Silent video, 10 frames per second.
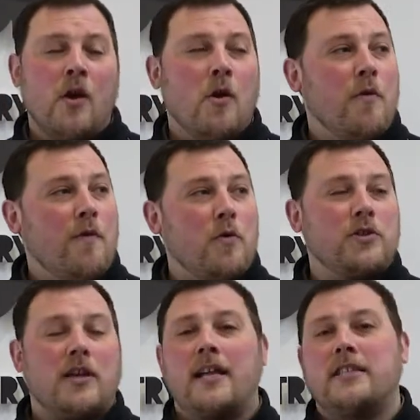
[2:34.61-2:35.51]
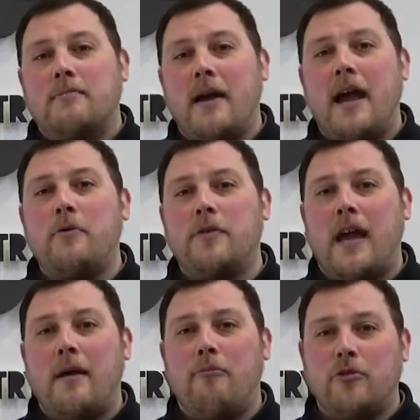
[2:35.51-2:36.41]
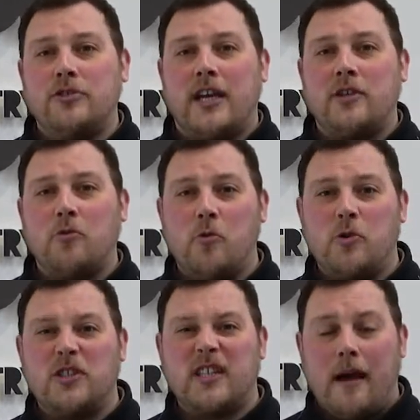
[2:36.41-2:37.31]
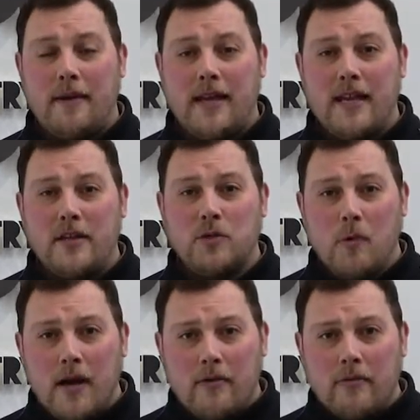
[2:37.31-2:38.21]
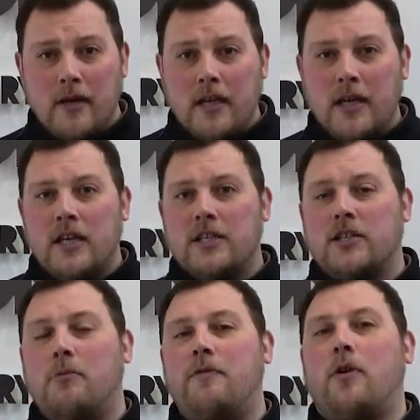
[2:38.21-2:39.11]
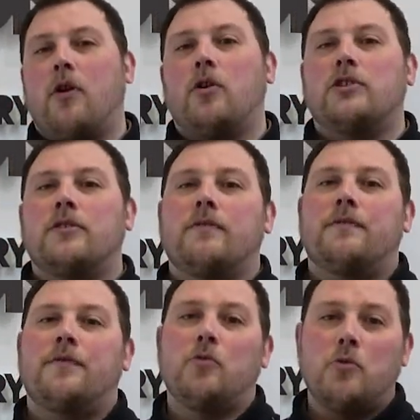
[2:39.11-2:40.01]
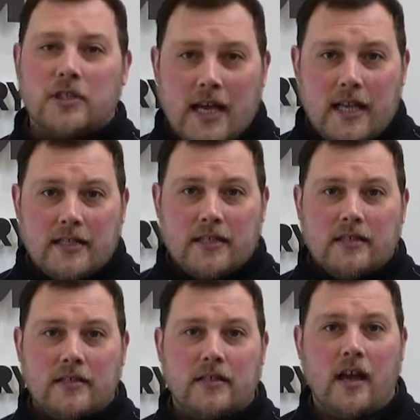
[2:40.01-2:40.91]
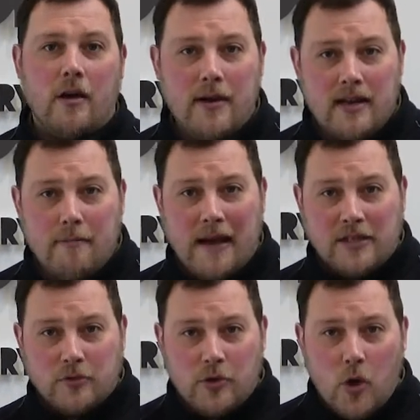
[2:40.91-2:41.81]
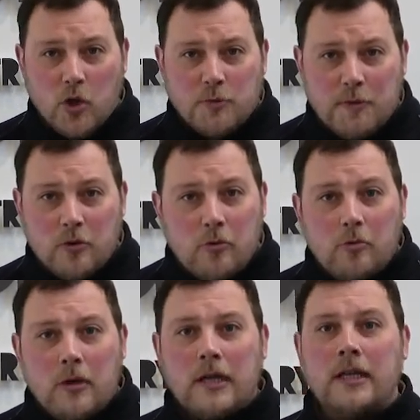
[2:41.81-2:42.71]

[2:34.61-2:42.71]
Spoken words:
We've also had some healthcare project orders coming in as well. So we've got lots of door sets to go in at Basildon Hospital.